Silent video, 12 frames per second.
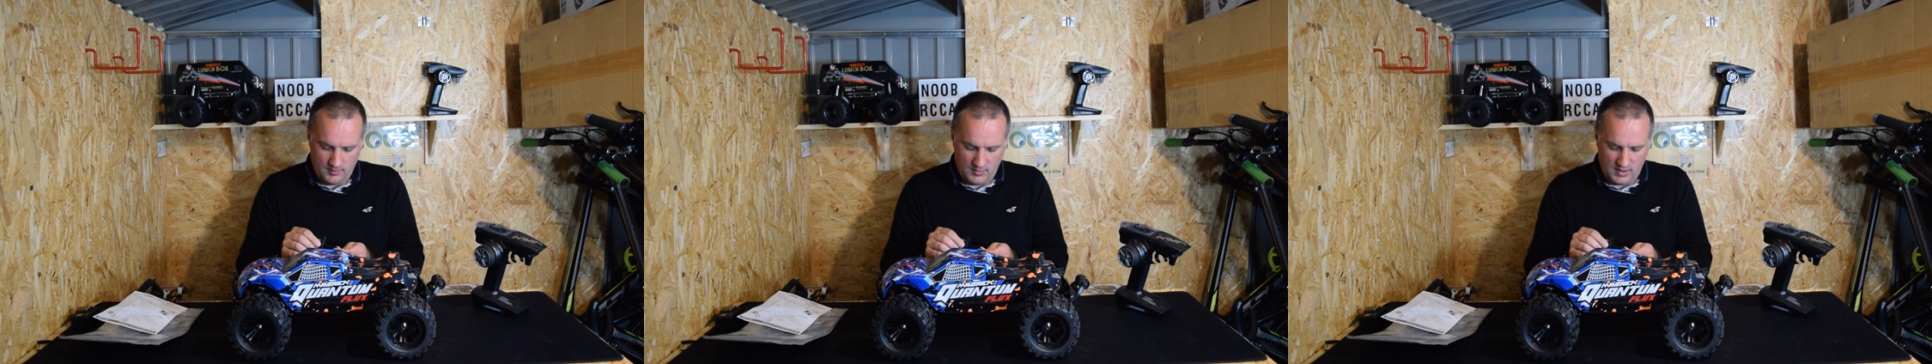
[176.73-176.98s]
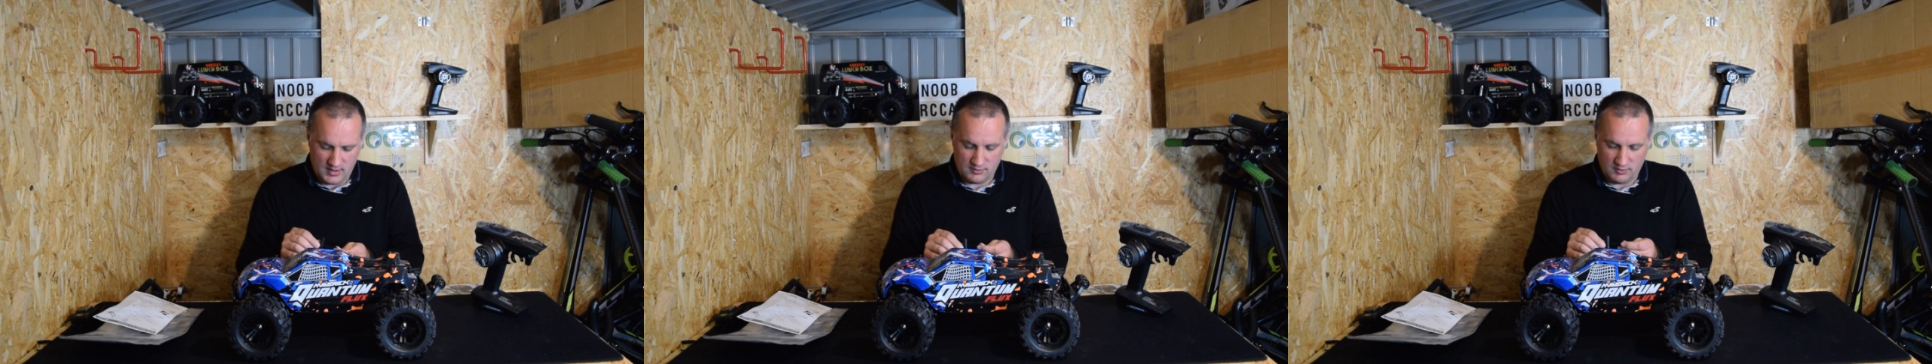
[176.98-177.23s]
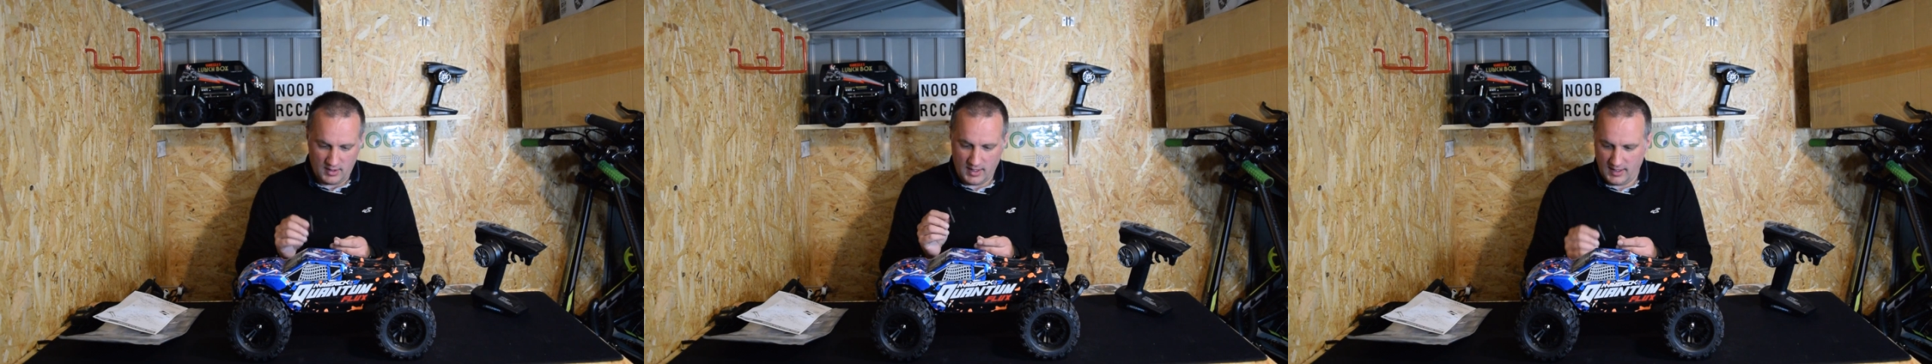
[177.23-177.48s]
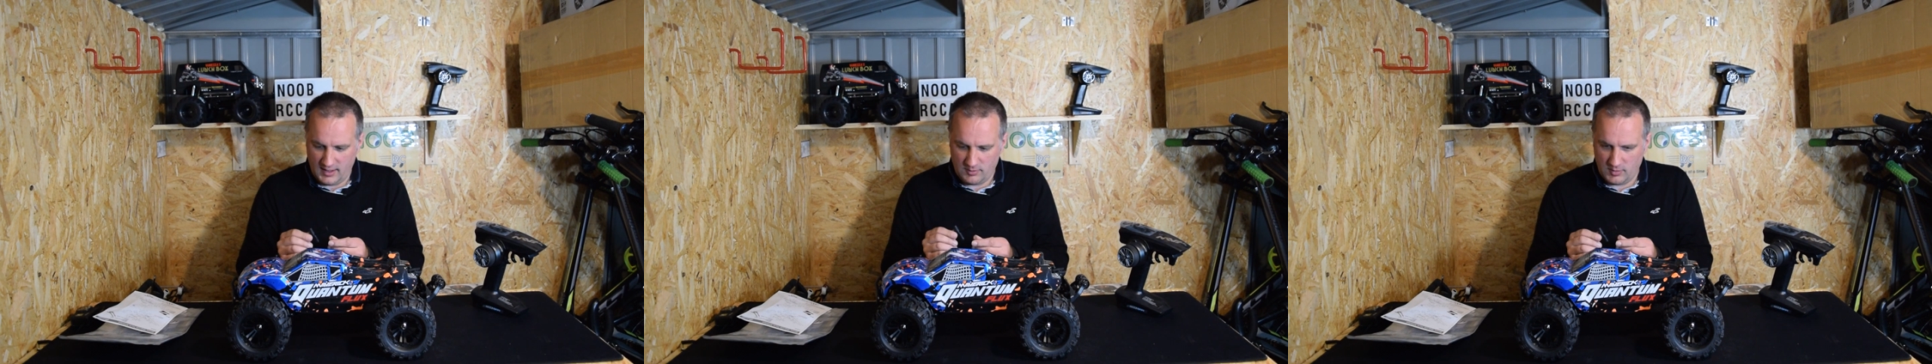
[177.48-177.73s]
These are an
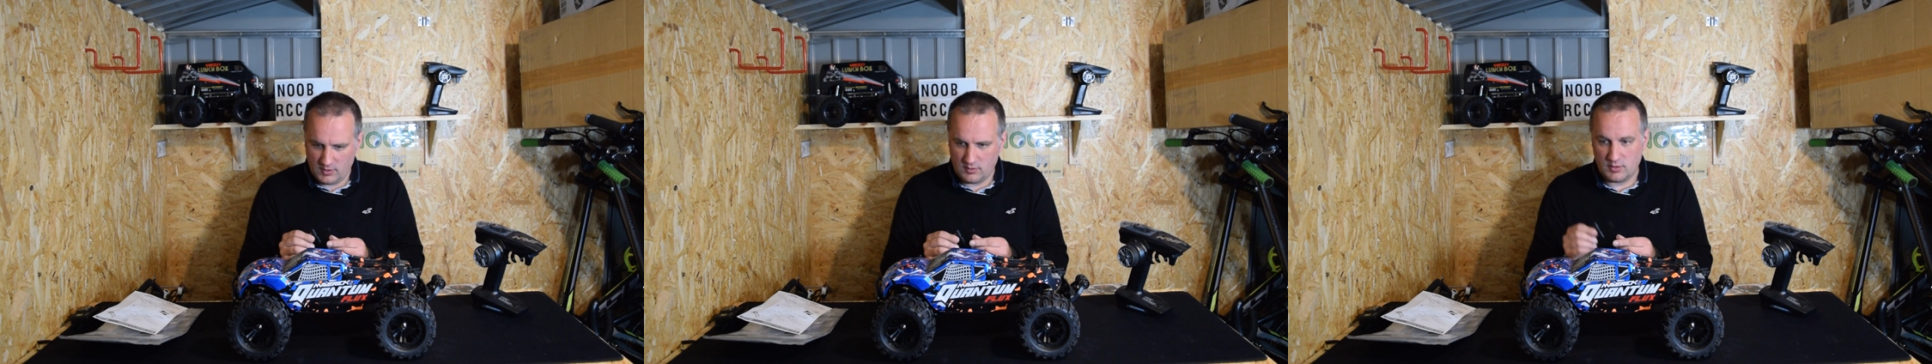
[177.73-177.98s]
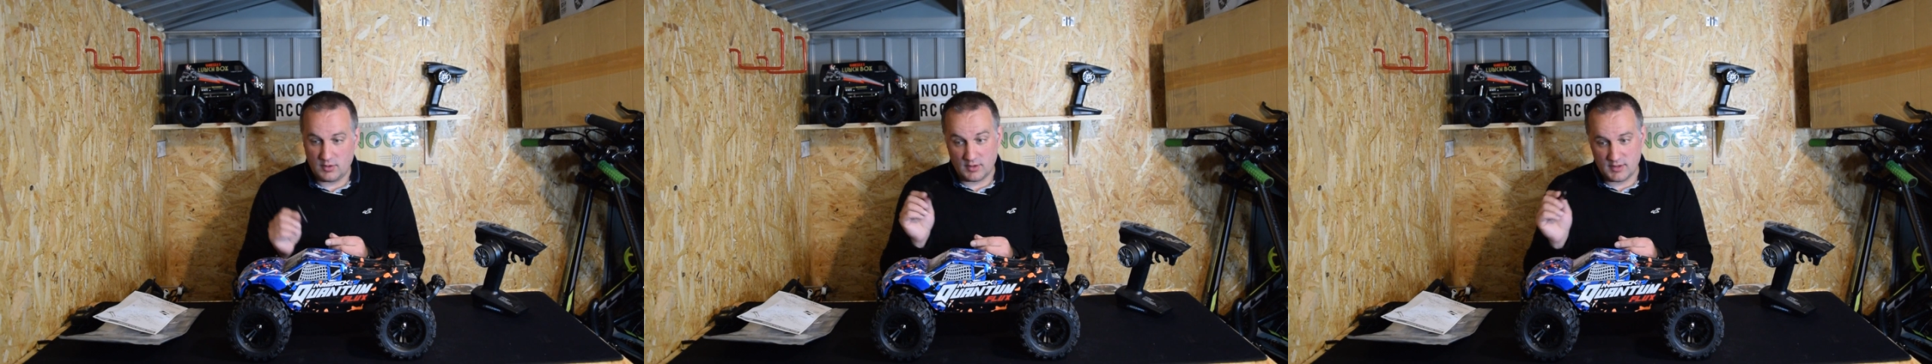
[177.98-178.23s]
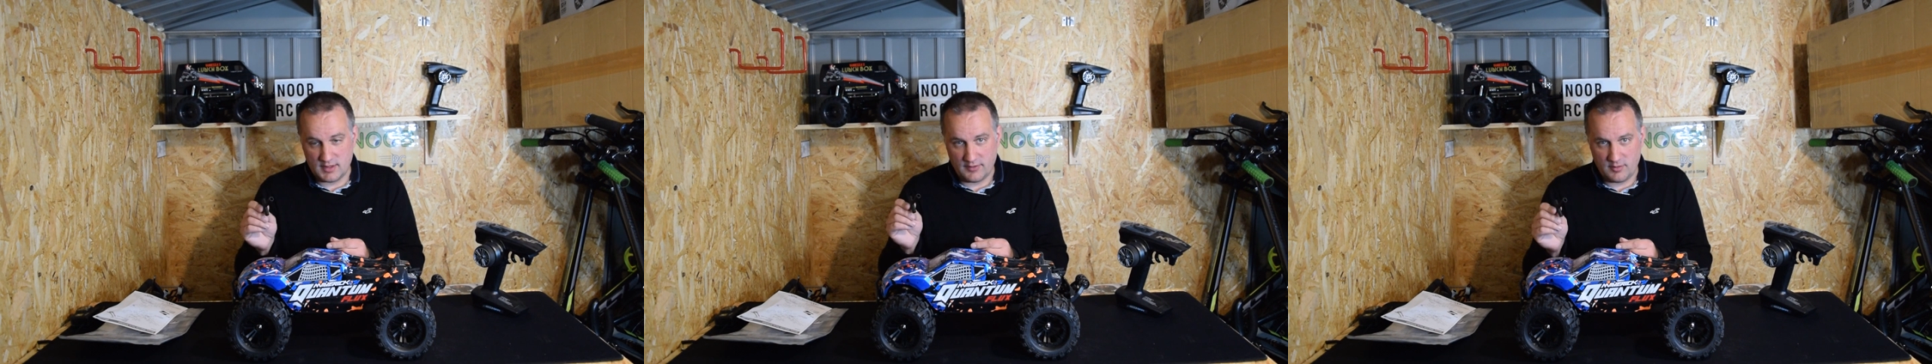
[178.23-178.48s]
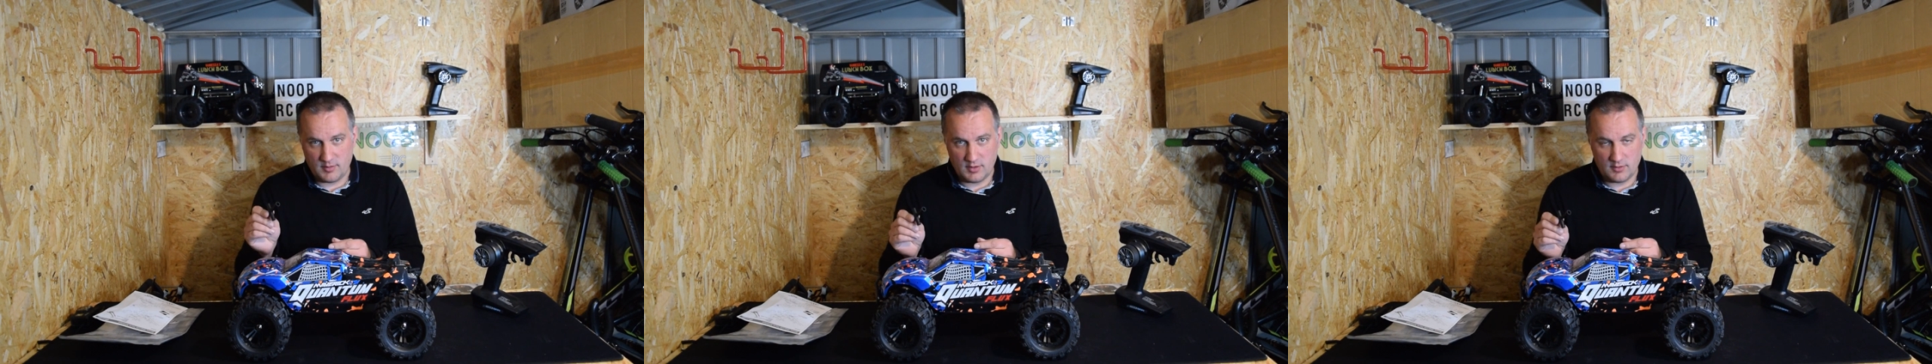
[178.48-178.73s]
8mm, not a
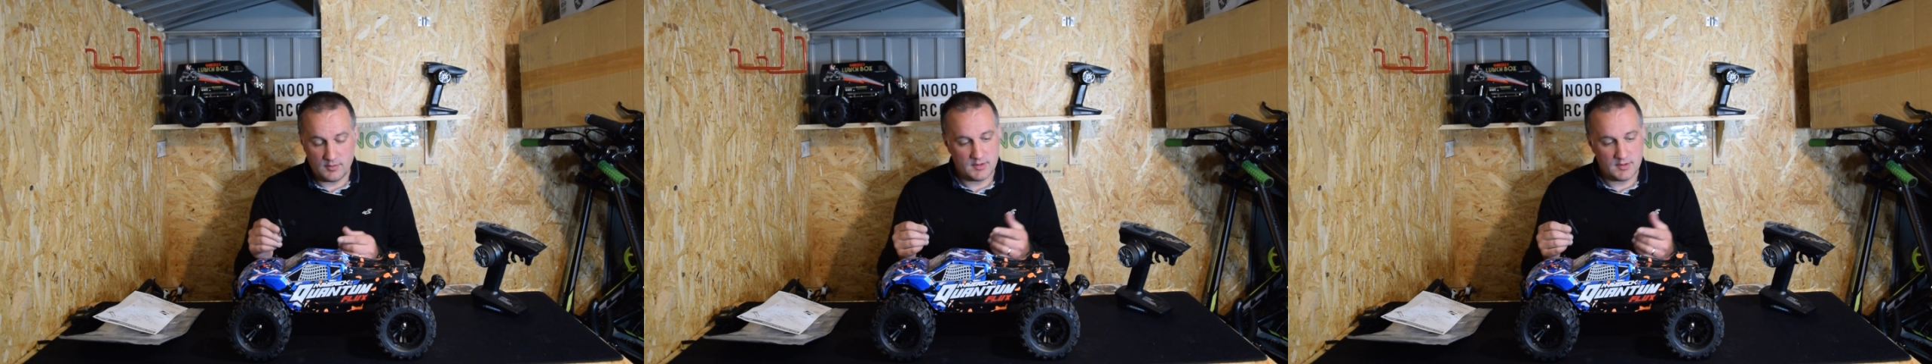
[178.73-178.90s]
7mm,